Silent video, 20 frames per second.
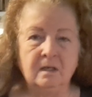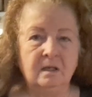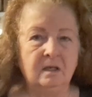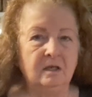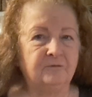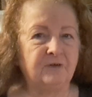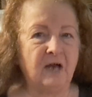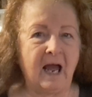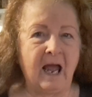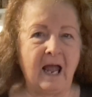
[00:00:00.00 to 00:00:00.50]

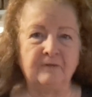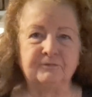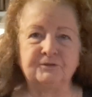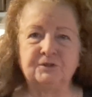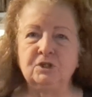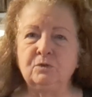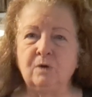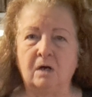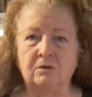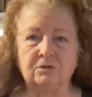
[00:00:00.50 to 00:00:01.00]
If I have
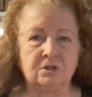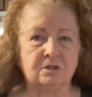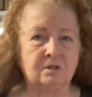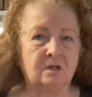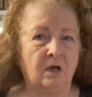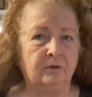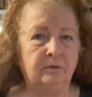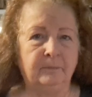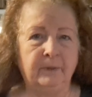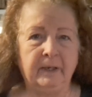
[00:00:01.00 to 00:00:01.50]
to, I'll just
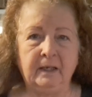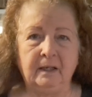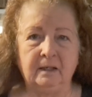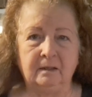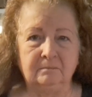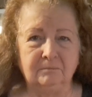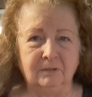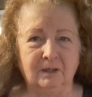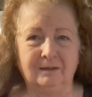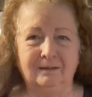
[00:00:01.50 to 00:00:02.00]
go to
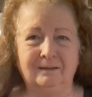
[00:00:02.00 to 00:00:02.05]
bed.